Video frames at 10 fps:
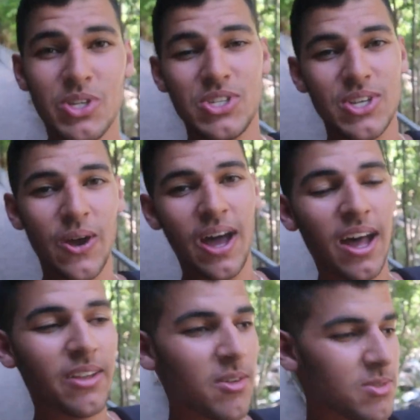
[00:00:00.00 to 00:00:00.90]
me so
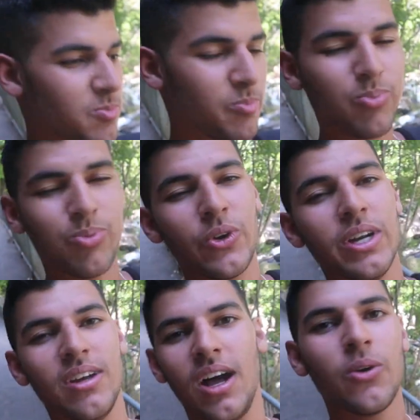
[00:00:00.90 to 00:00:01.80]
hard,
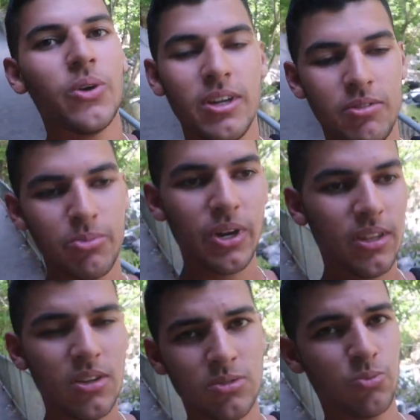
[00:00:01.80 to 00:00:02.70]
I couldn't even
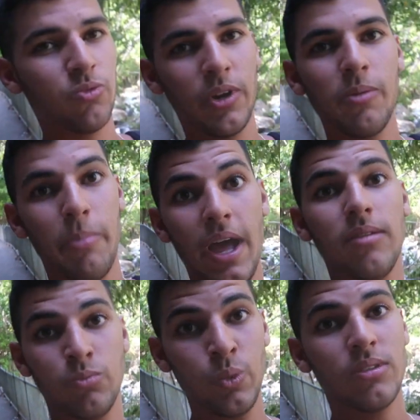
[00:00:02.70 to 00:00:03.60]
breathe. I was very
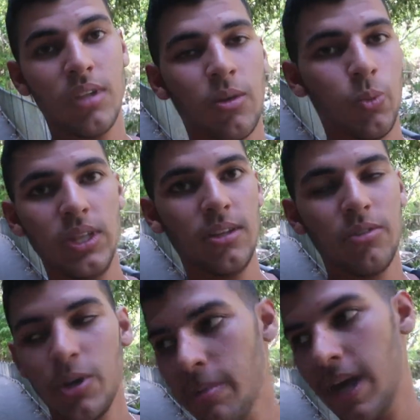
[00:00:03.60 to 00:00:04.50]
bad, like winded
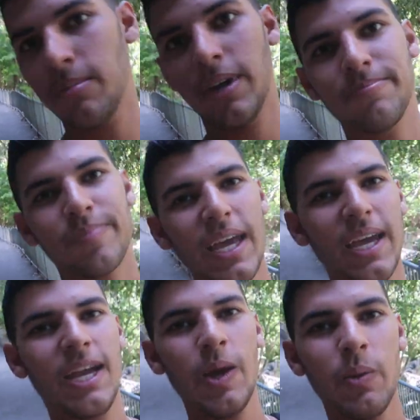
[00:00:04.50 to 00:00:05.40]
very bad. But
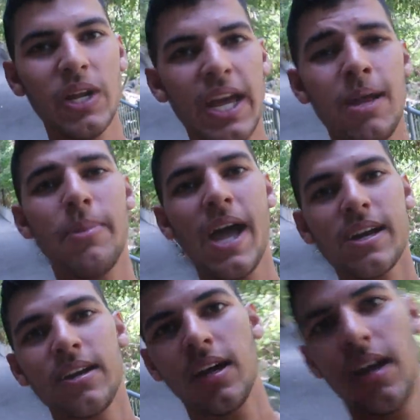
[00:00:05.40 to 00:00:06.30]
anyway, we're gonna head back.